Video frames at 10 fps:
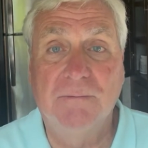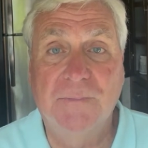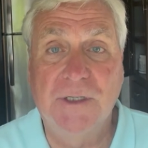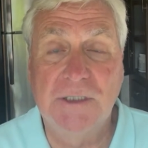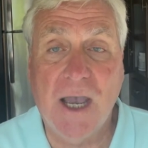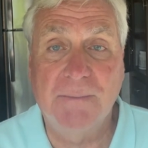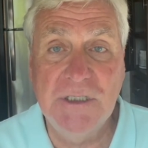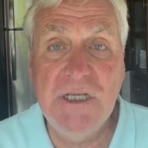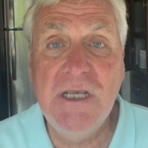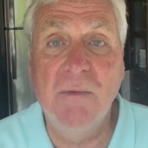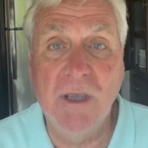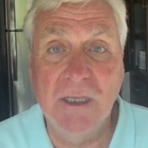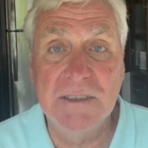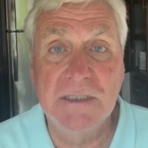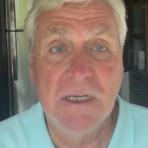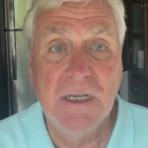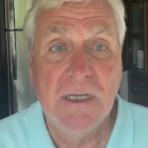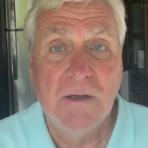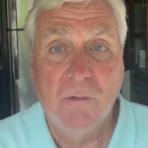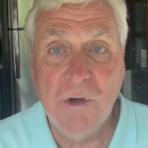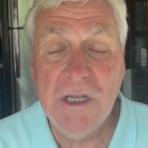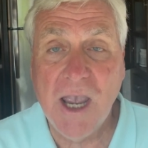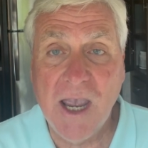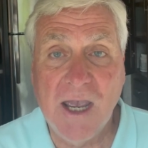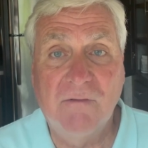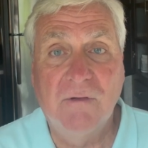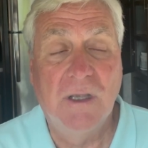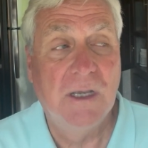The top team is we have